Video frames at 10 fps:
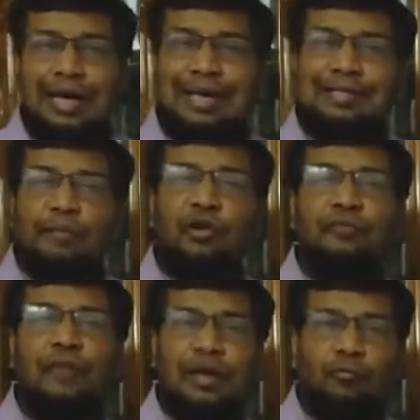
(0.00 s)
is a
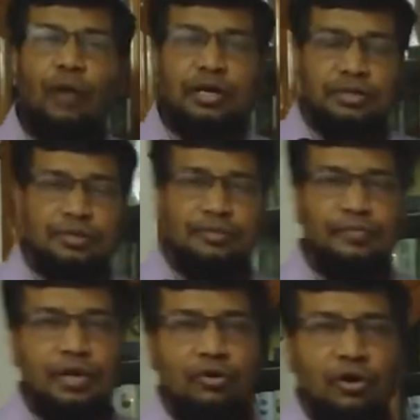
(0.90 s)
modifying word.
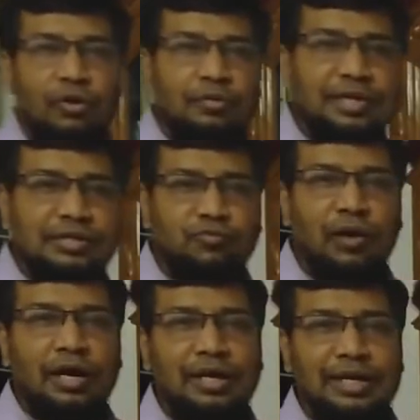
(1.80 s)
You know, this
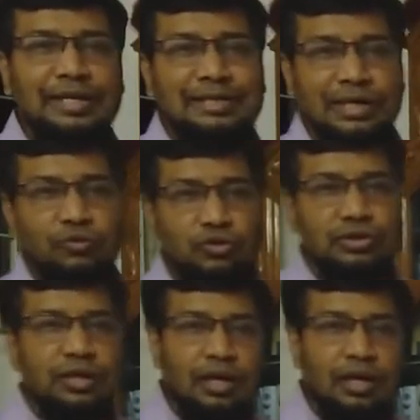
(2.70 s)
word is used